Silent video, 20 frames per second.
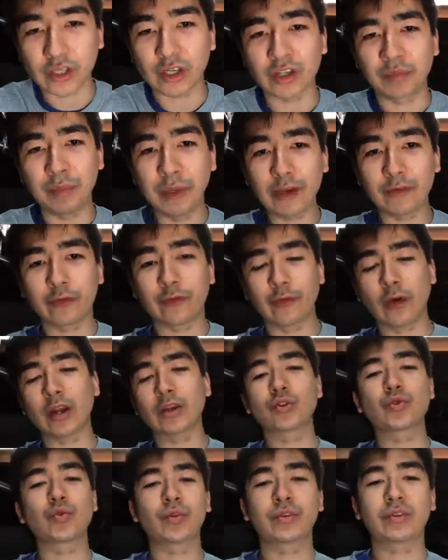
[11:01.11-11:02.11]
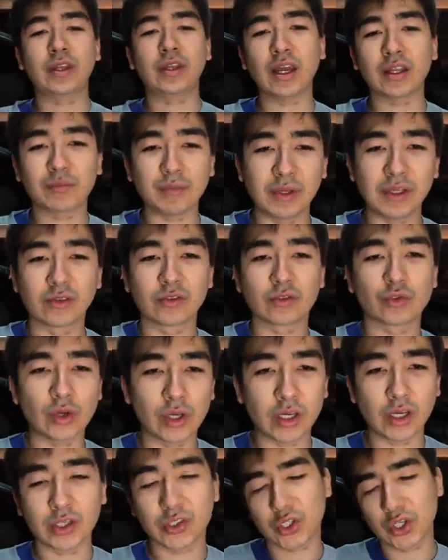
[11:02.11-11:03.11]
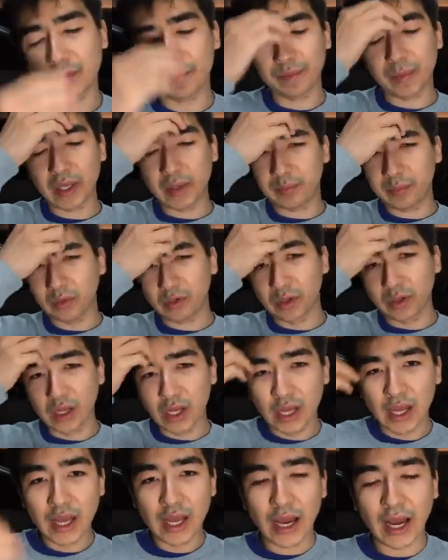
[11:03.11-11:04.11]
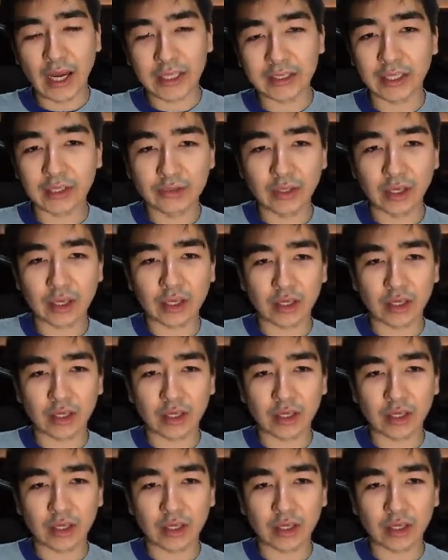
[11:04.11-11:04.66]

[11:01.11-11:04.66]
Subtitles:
I speak French with the administration people, and then like